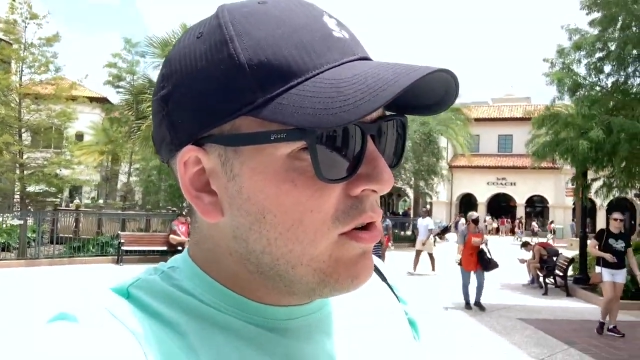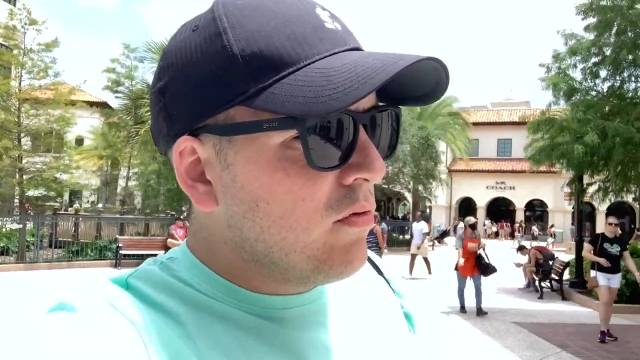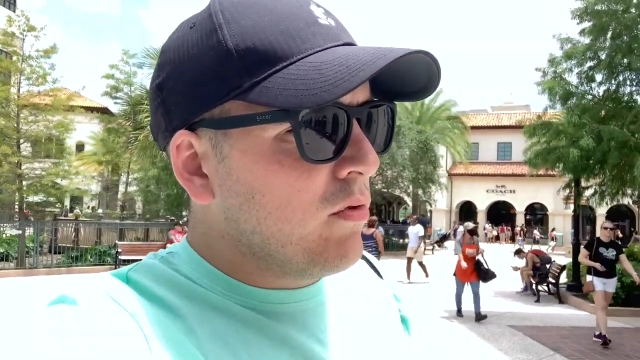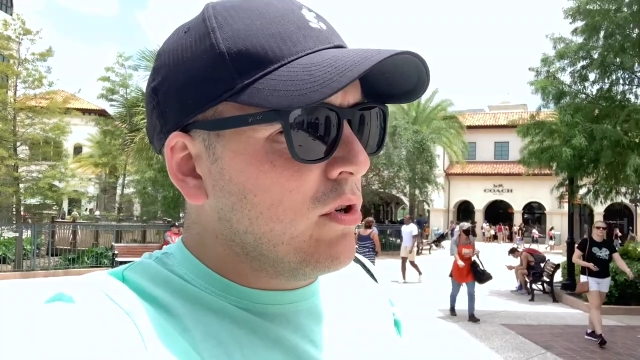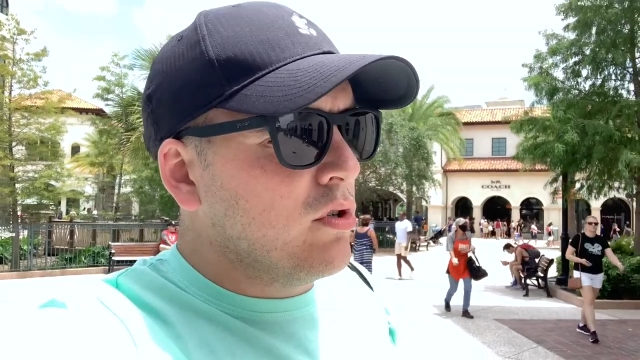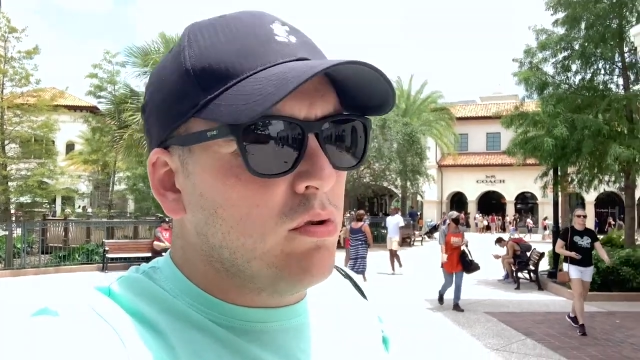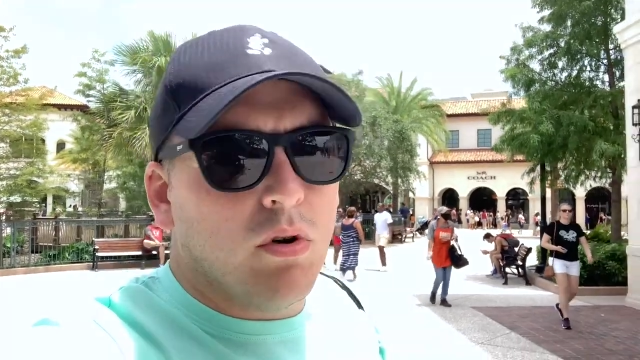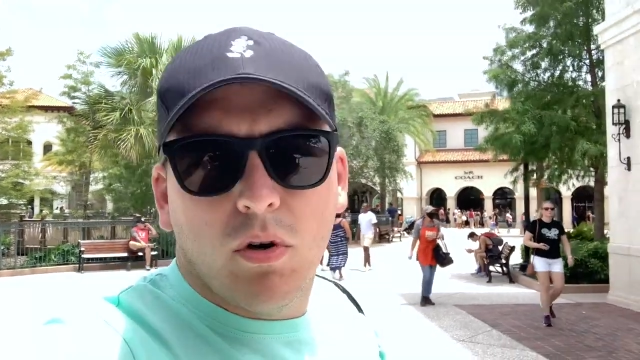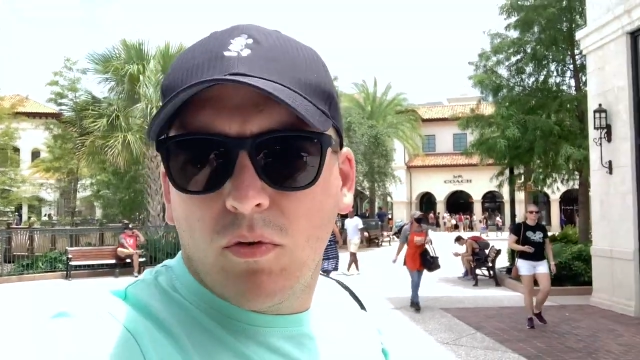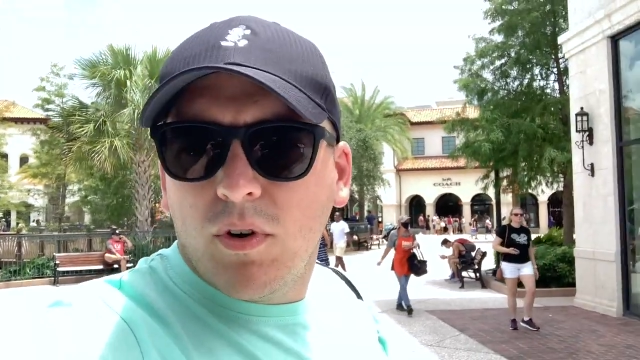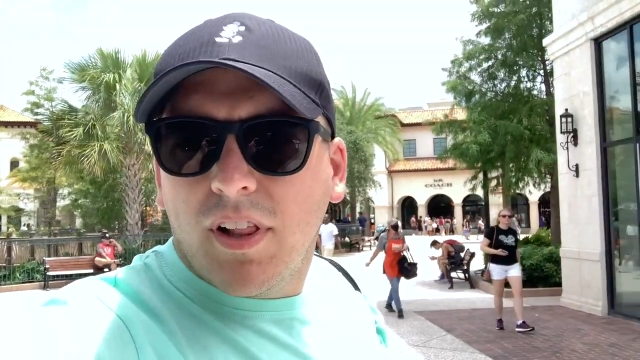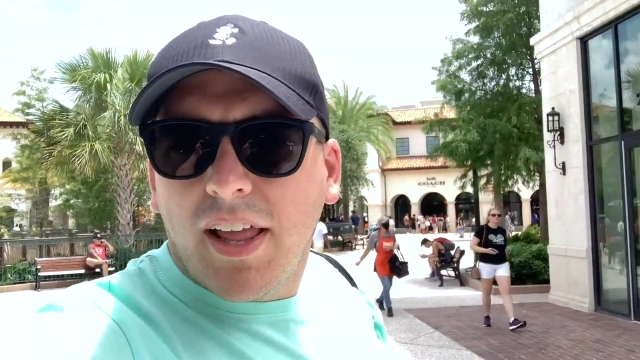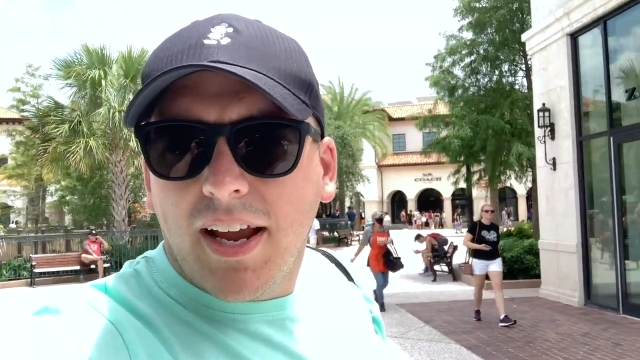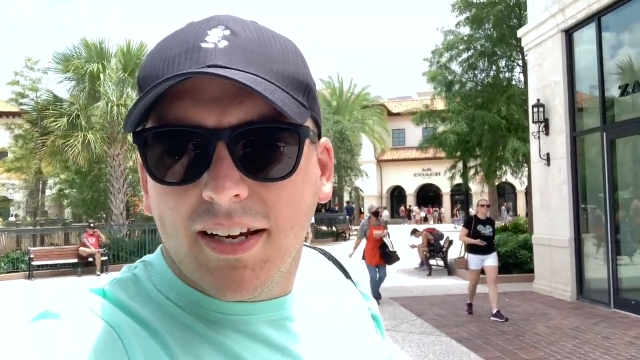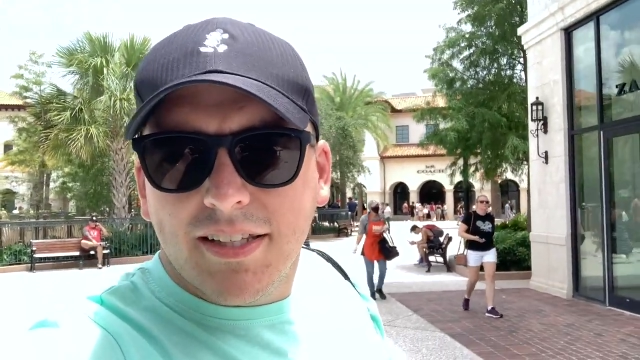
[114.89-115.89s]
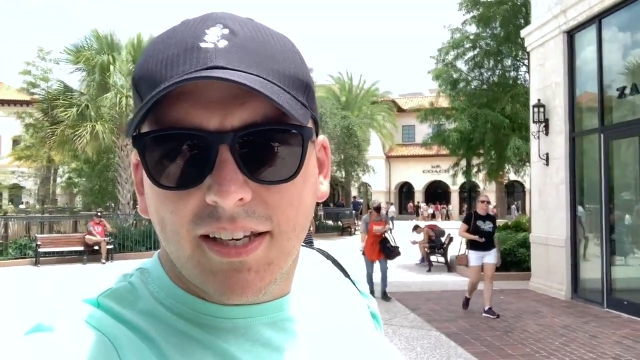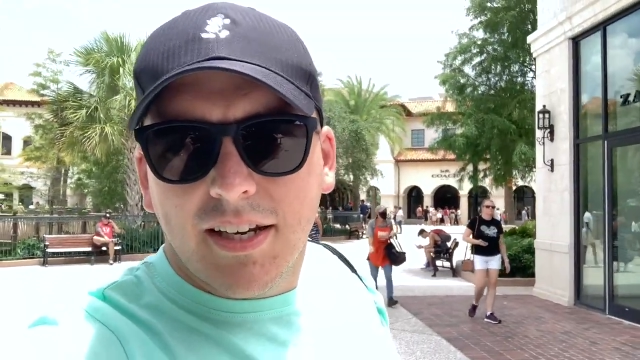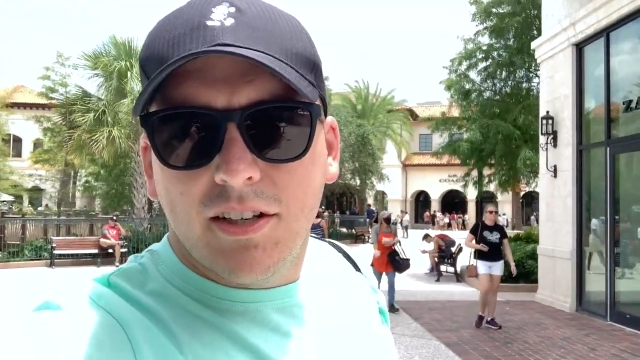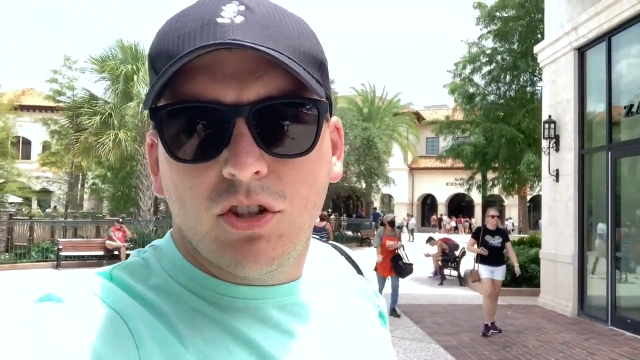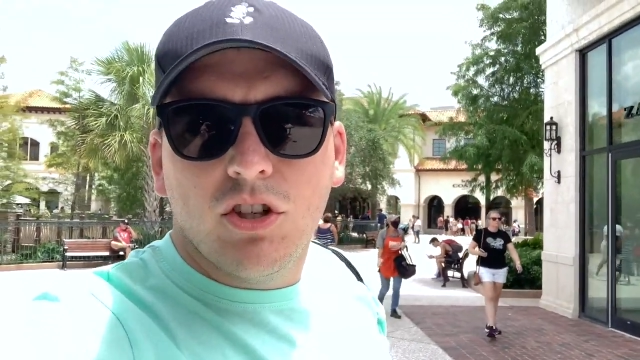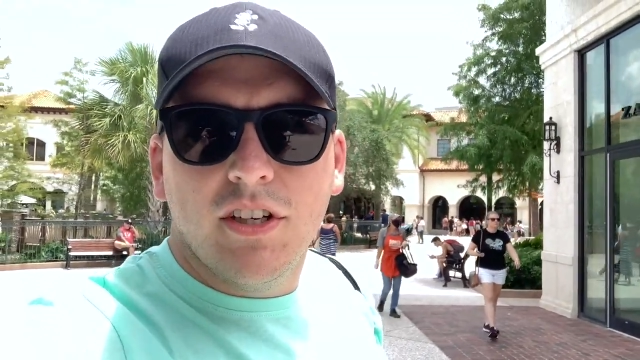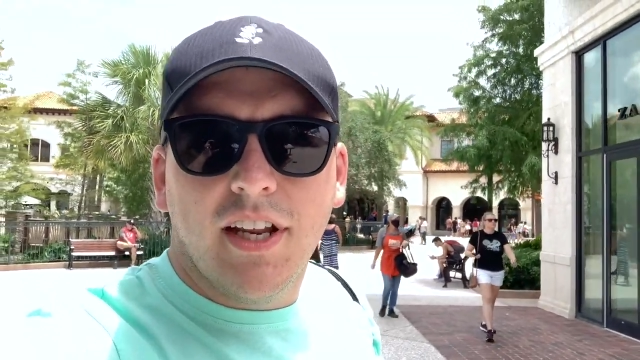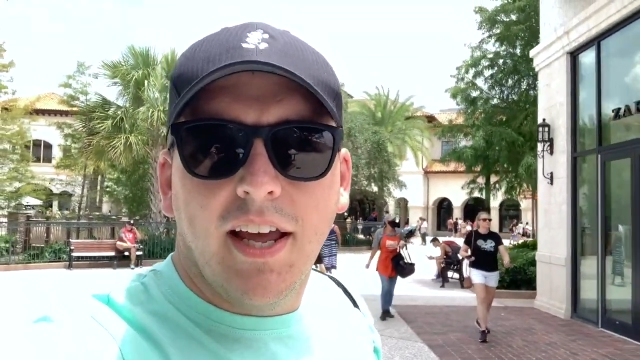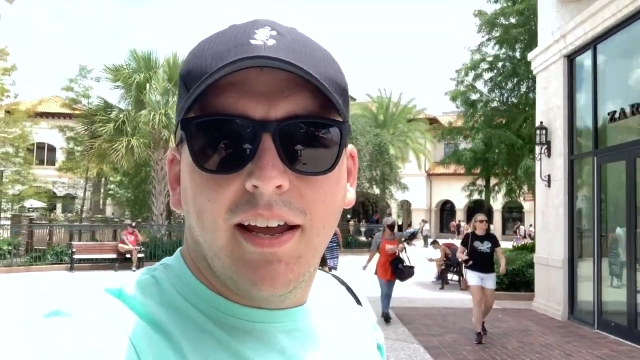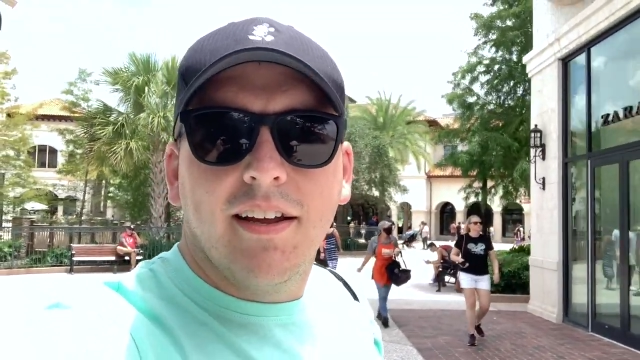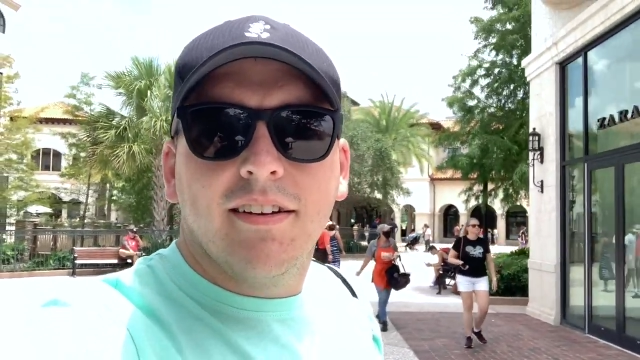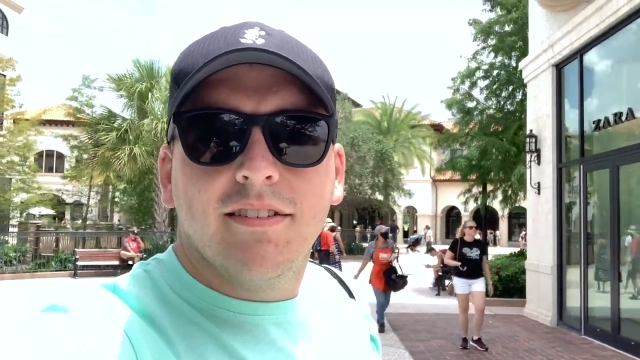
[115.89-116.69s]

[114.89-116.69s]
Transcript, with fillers: resort relaxation day.